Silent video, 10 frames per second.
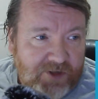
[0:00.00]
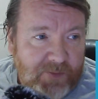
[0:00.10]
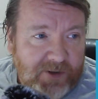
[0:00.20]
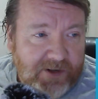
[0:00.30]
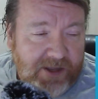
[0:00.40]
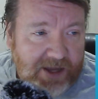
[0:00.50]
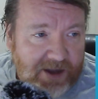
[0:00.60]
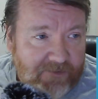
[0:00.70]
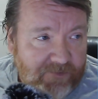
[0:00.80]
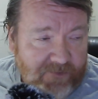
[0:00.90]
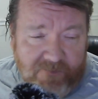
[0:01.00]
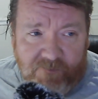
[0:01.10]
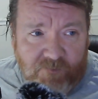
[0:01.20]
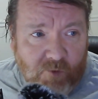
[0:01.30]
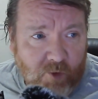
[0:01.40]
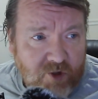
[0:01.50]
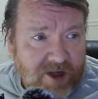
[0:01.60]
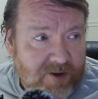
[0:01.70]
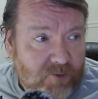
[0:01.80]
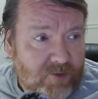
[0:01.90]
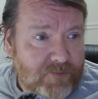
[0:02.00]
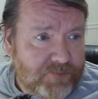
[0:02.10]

typically have 4 channels.